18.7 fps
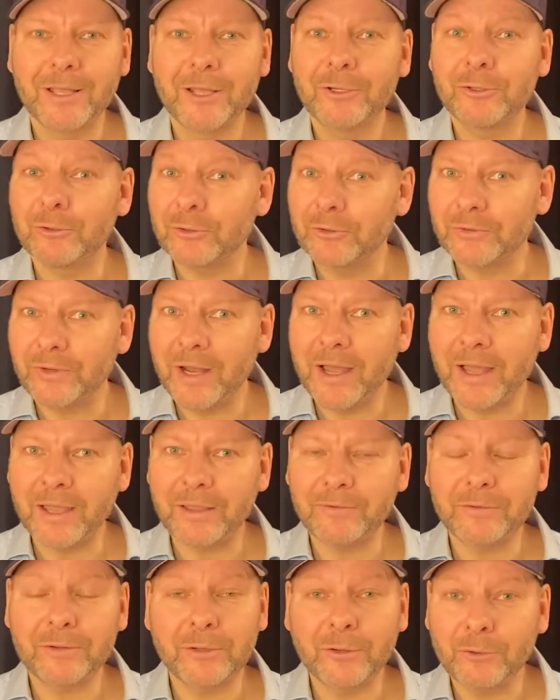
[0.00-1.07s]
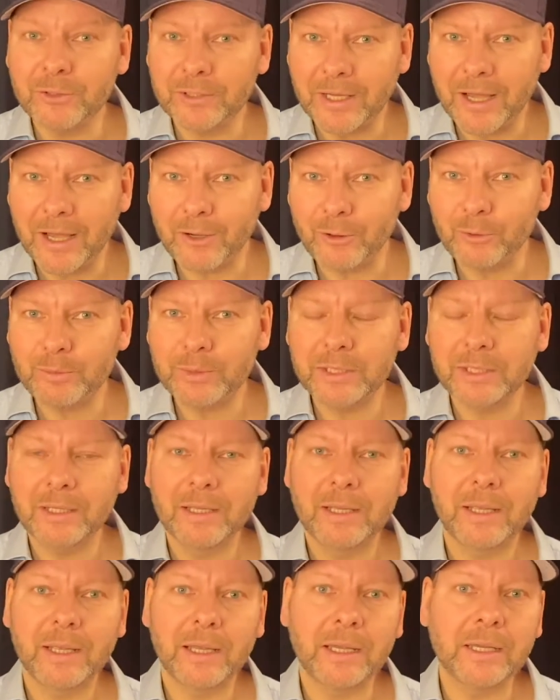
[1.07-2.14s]
to drive, no doubt.
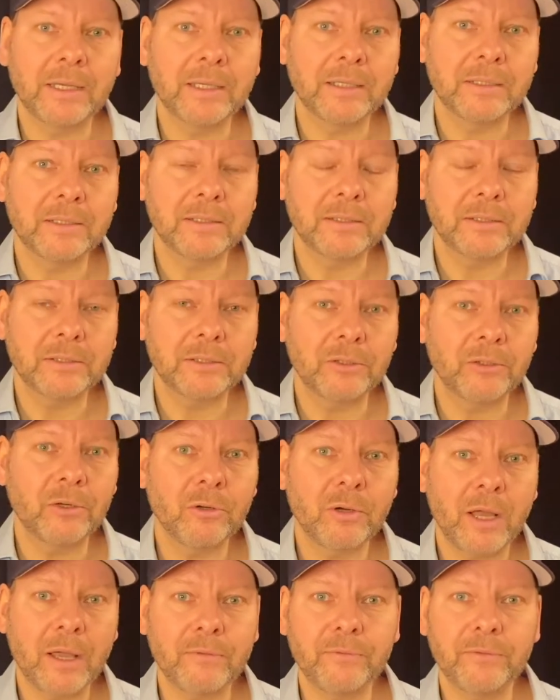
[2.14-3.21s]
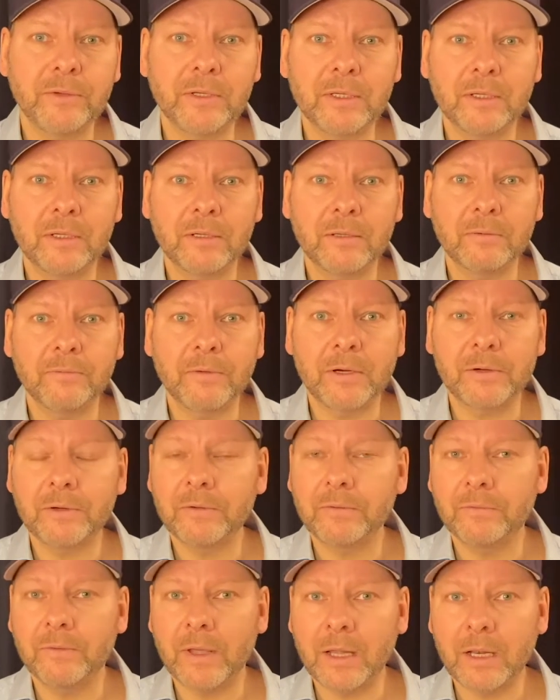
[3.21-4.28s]
And, you know, I feel
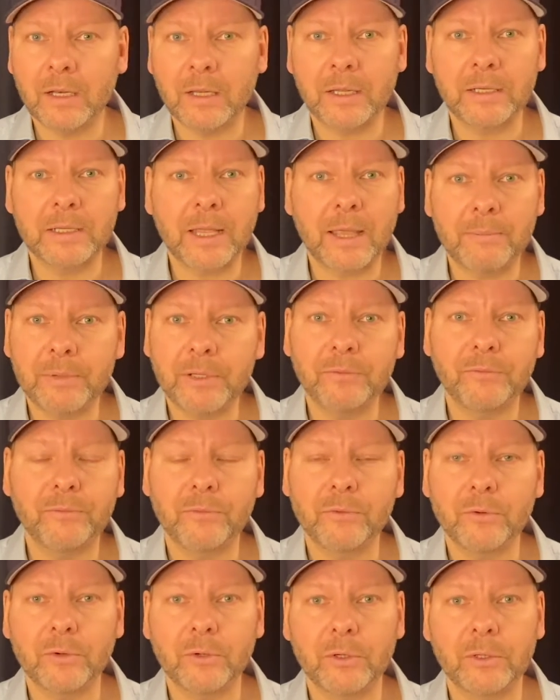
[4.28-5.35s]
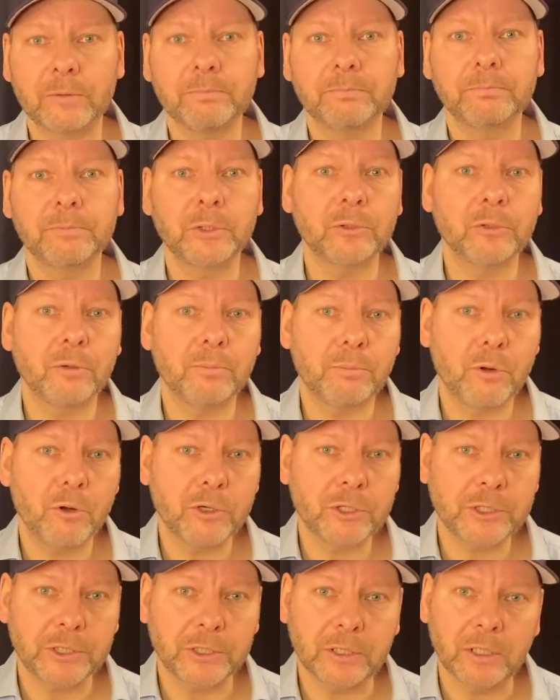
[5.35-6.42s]
very well and happy for, you know,
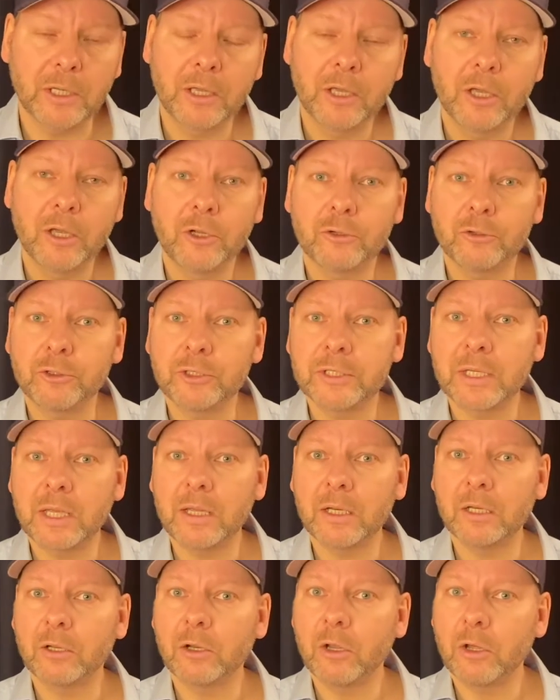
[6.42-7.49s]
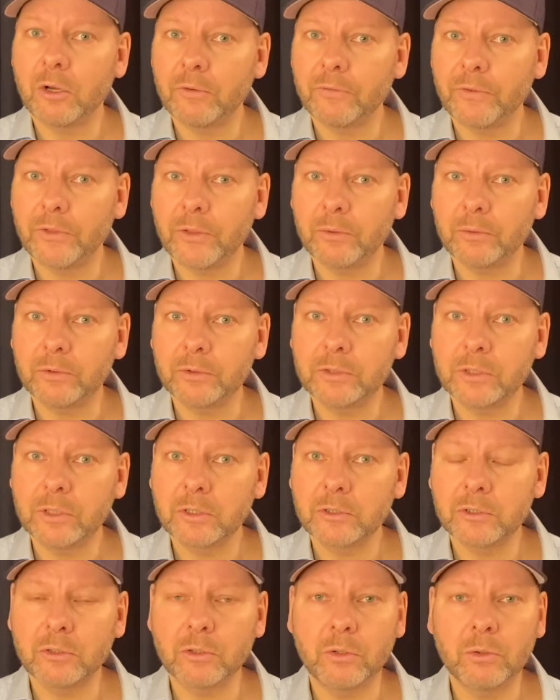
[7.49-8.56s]
Porsche to sell a lot of those.
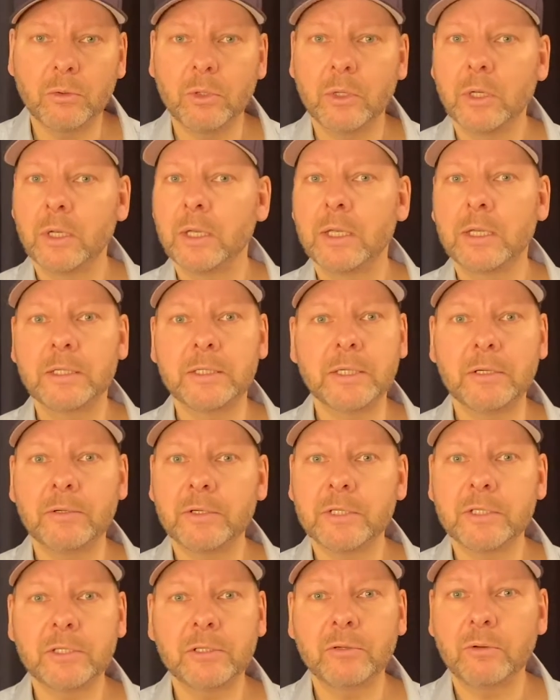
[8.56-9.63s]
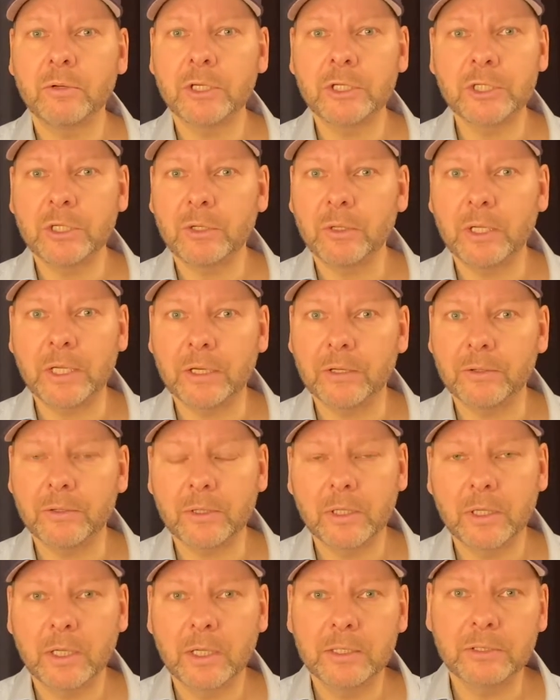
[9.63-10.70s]
So there is no issue here.
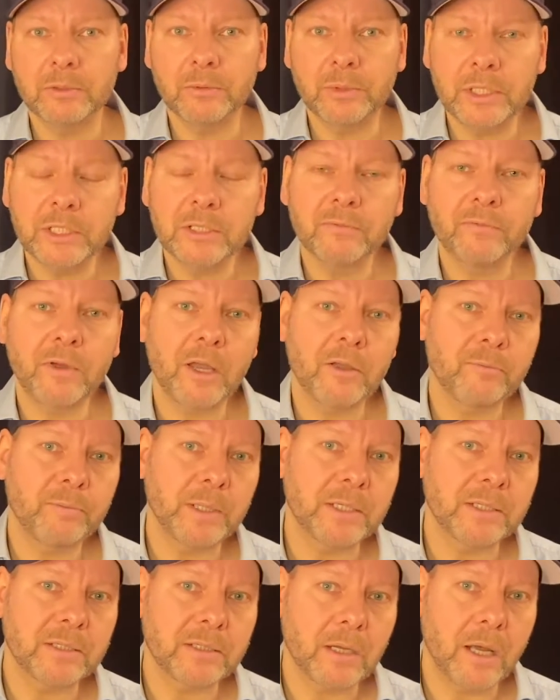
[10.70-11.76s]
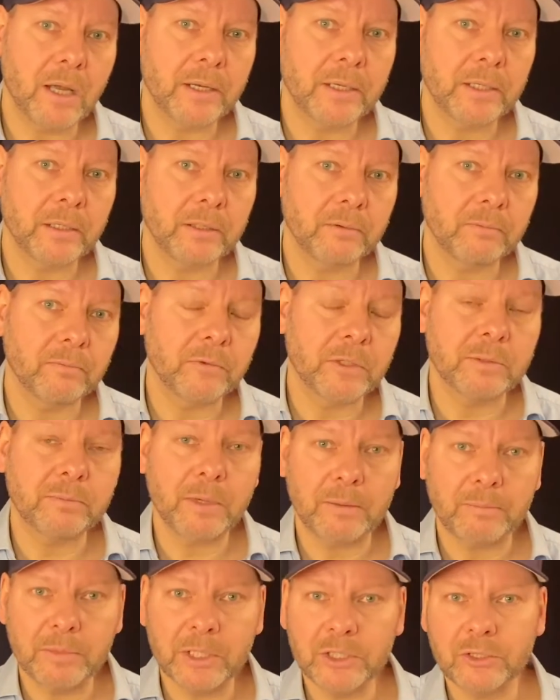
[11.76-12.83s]
The reason why I've been starting with
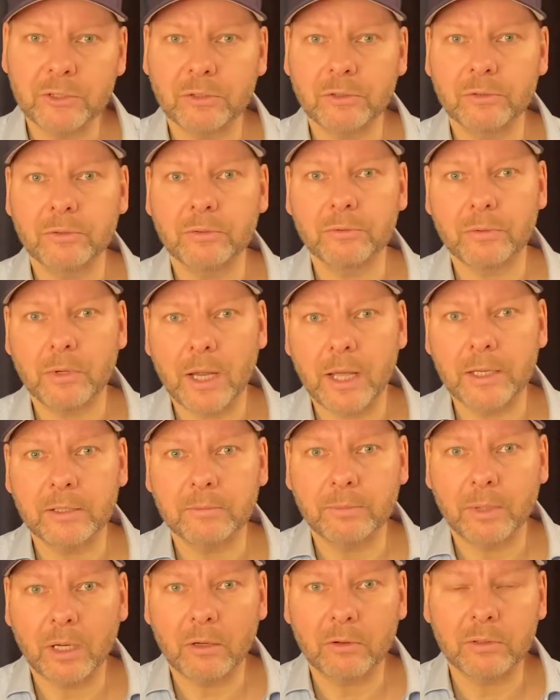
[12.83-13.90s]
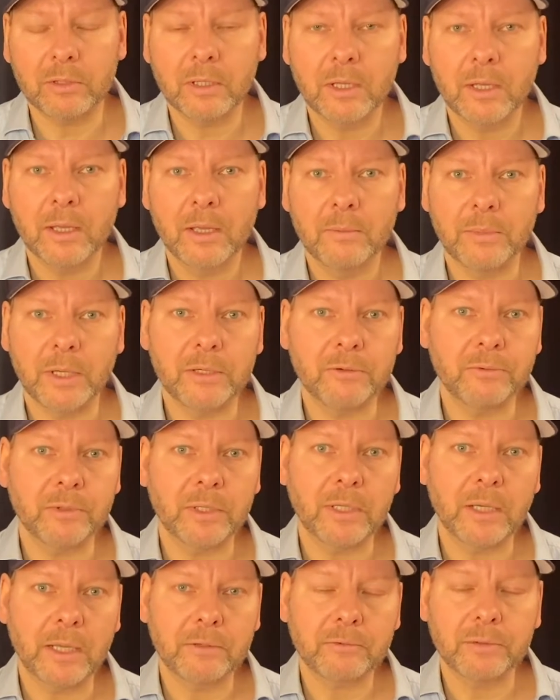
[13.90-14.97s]
my mission to write about battery
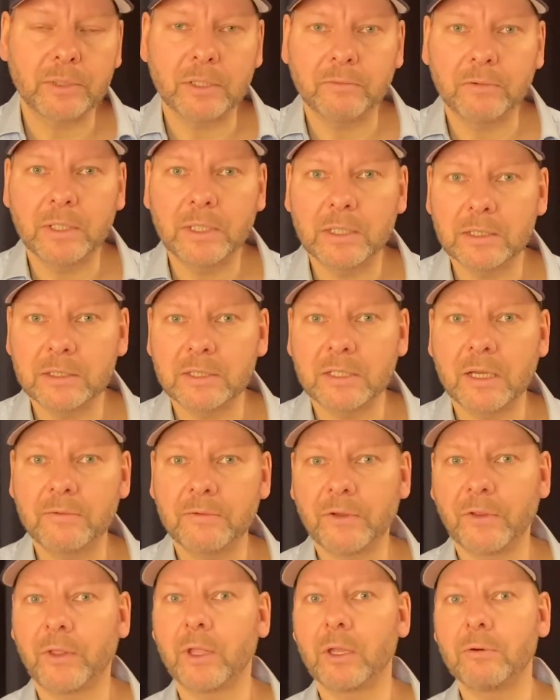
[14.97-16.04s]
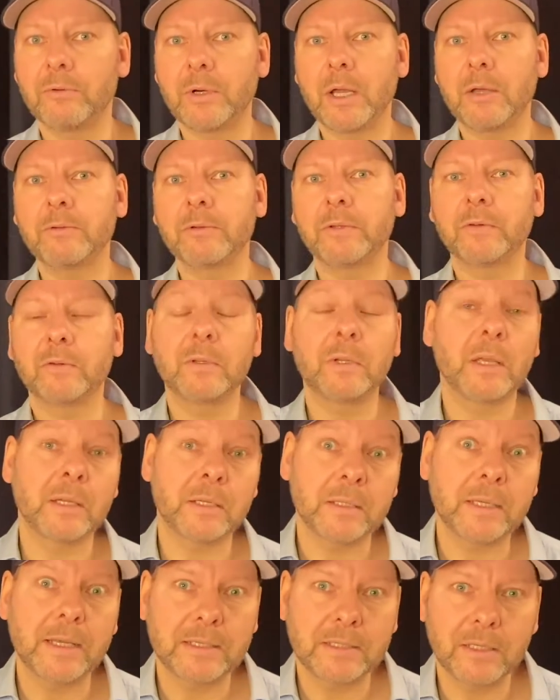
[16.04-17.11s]
electric vehicles and everything around it, and
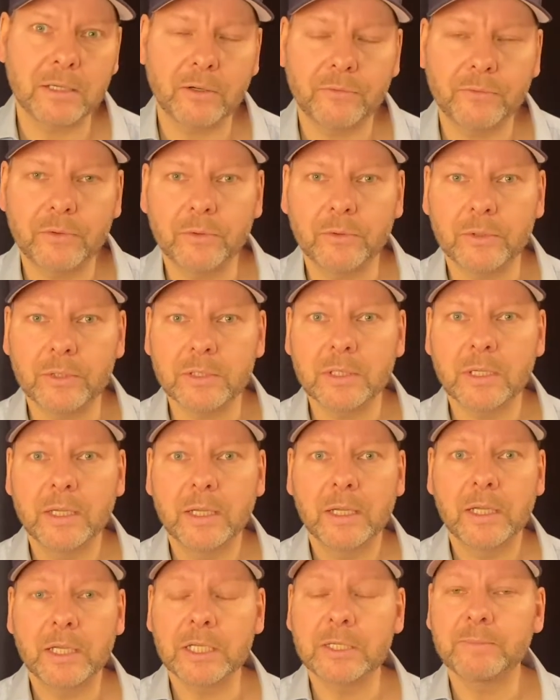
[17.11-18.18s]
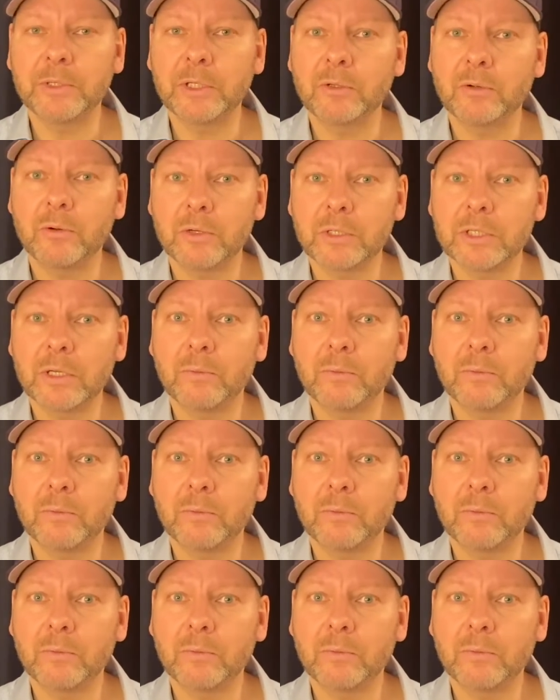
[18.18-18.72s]
Tesla, of course, is because I